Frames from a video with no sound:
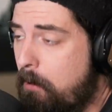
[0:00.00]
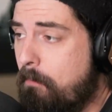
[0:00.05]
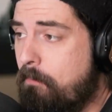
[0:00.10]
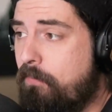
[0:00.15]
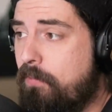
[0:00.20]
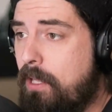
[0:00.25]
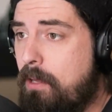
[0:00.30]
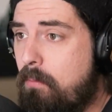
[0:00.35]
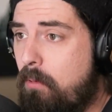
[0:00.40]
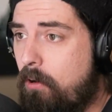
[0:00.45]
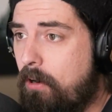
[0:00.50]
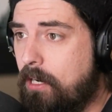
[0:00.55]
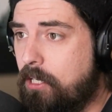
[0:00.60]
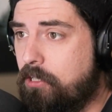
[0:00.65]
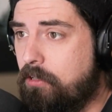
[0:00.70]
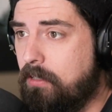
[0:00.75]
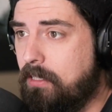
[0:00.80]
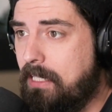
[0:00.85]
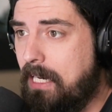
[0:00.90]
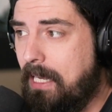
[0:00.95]
hopefully more
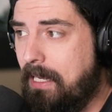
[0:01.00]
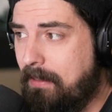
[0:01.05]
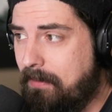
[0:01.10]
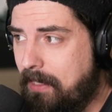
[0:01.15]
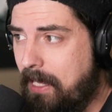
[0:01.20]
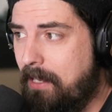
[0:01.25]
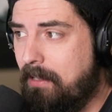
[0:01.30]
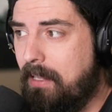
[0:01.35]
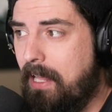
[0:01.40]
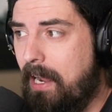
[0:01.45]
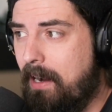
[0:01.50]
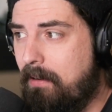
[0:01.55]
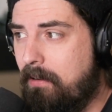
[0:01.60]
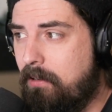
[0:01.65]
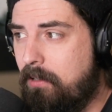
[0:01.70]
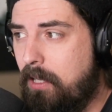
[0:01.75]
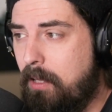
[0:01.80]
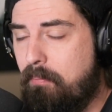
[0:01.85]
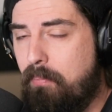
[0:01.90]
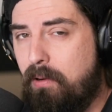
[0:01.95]
interesting than that
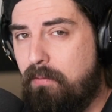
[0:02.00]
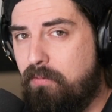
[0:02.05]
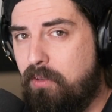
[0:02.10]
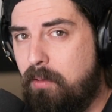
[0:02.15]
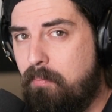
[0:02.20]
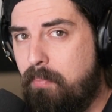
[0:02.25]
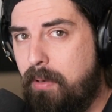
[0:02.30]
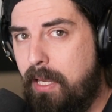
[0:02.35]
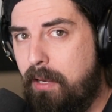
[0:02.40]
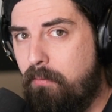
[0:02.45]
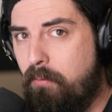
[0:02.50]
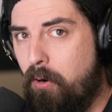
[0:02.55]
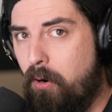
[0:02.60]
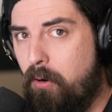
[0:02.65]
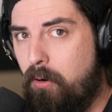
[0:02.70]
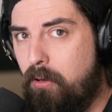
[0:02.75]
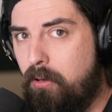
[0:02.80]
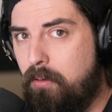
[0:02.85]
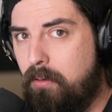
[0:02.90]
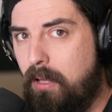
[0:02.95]
clip of the
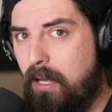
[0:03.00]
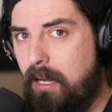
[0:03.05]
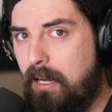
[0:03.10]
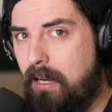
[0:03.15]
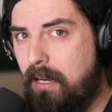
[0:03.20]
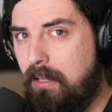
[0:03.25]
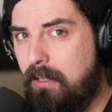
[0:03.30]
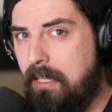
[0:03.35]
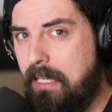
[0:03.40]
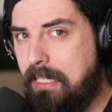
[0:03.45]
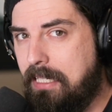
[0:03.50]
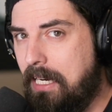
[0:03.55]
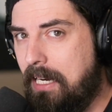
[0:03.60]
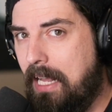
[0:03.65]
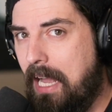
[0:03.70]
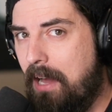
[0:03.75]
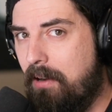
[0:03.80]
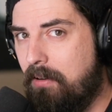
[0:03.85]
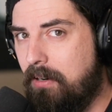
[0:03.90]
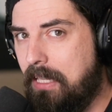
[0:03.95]
B-roll uh, elite
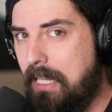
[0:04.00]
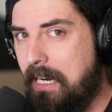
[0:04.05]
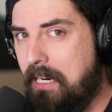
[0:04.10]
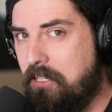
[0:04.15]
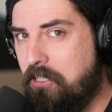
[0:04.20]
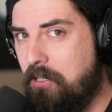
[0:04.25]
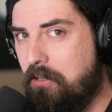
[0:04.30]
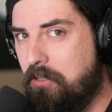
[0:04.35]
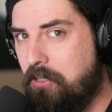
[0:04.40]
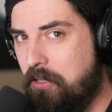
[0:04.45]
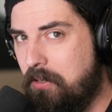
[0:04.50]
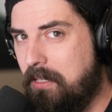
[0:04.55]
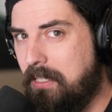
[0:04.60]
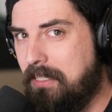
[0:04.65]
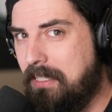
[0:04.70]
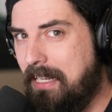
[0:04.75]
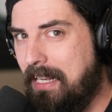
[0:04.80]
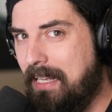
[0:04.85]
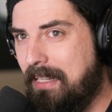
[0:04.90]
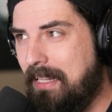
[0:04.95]
encounter that I showed you,
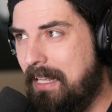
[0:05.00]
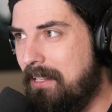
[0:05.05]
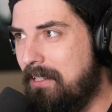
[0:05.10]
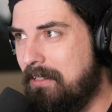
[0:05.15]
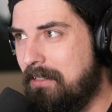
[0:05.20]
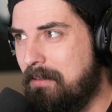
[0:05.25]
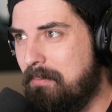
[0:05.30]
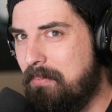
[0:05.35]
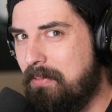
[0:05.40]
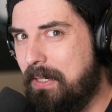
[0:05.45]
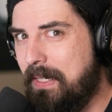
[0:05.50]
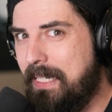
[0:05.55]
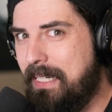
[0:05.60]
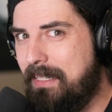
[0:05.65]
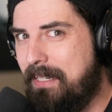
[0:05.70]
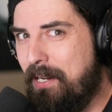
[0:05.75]
because again, that looked pretty,